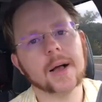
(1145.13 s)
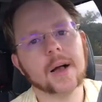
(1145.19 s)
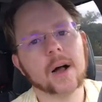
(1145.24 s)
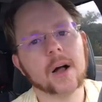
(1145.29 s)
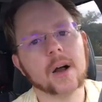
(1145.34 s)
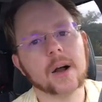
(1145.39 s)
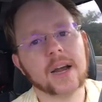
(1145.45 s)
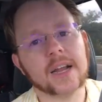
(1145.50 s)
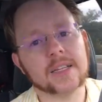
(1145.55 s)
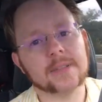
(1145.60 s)

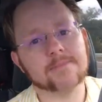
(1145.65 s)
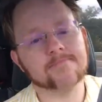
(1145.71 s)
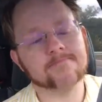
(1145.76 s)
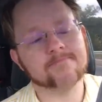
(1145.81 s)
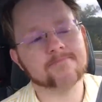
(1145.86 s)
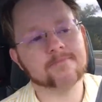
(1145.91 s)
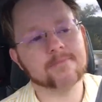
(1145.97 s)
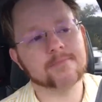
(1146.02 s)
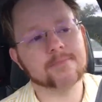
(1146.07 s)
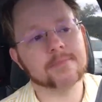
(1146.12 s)
All right.
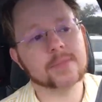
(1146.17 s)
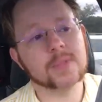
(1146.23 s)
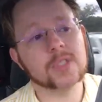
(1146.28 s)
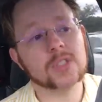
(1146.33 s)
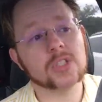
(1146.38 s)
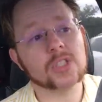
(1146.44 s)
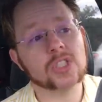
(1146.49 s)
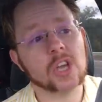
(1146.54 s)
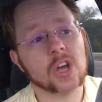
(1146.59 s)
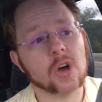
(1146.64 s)

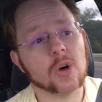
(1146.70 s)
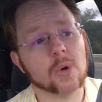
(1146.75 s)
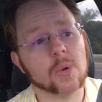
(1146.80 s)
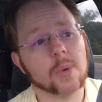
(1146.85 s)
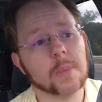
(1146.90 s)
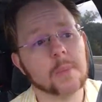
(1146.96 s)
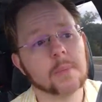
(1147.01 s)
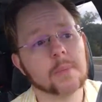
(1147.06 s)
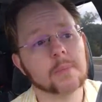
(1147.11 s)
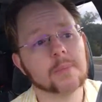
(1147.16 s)
So,
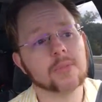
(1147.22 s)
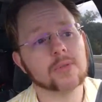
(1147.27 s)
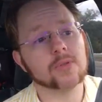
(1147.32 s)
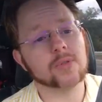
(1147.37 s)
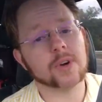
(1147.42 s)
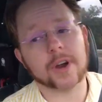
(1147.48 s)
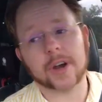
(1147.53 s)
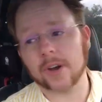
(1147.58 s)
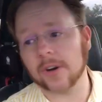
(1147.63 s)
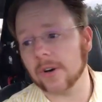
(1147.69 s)

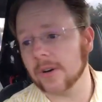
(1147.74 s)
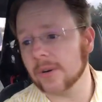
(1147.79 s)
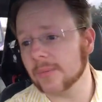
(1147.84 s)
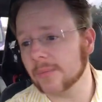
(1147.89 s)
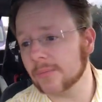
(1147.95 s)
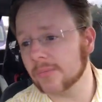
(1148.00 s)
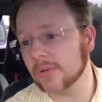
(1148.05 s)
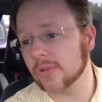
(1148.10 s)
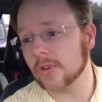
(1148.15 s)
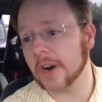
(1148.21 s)
prayer.
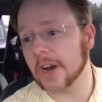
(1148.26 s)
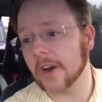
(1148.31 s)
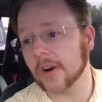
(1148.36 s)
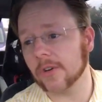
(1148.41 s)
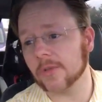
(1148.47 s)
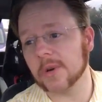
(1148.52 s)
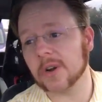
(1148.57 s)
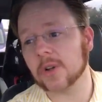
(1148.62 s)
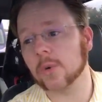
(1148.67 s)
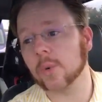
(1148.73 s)
Prayer
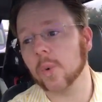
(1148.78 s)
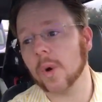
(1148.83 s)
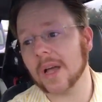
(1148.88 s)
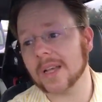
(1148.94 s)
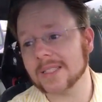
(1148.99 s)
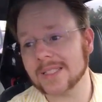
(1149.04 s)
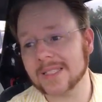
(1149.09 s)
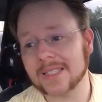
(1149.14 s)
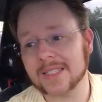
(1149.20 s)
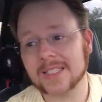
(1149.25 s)

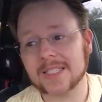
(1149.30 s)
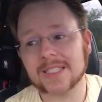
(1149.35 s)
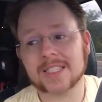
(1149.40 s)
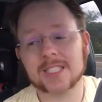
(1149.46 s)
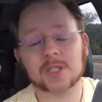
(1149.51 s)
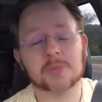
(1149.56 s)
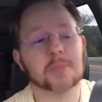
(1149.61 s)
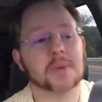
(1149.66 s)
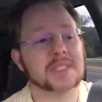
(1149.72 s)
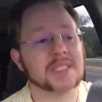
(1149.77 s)
requests
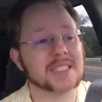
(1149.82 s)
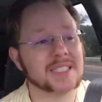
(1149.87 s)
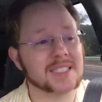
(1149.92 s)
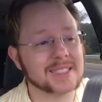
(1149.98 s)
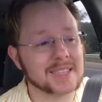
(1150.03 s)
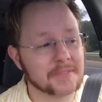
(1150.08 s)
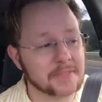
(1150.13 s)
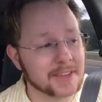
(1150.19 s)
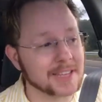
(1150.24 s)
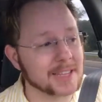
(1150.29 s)

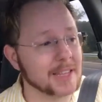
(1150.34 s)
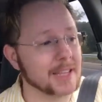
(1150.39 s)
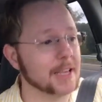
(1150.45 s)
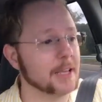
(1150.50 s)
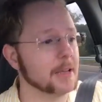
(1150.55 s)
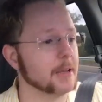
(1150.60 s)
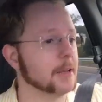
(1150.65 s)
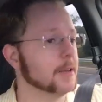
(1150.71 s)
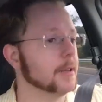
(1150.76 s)
specifically.